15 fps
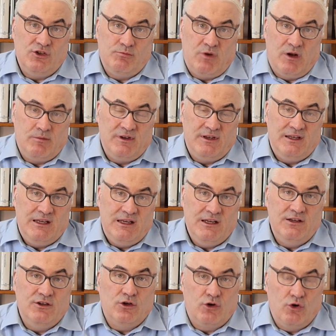you probably
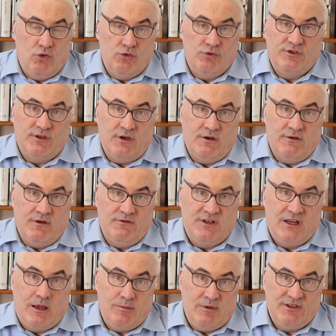need a course of
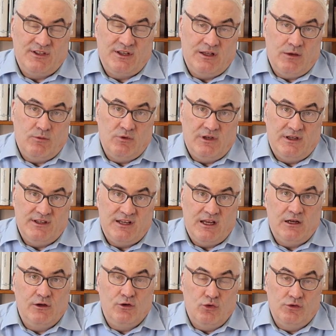tablets, and that will
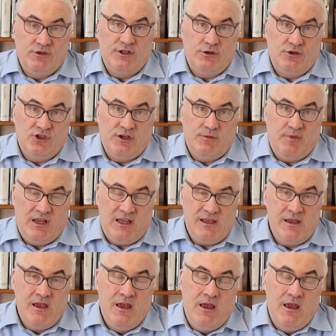entail going to your GP.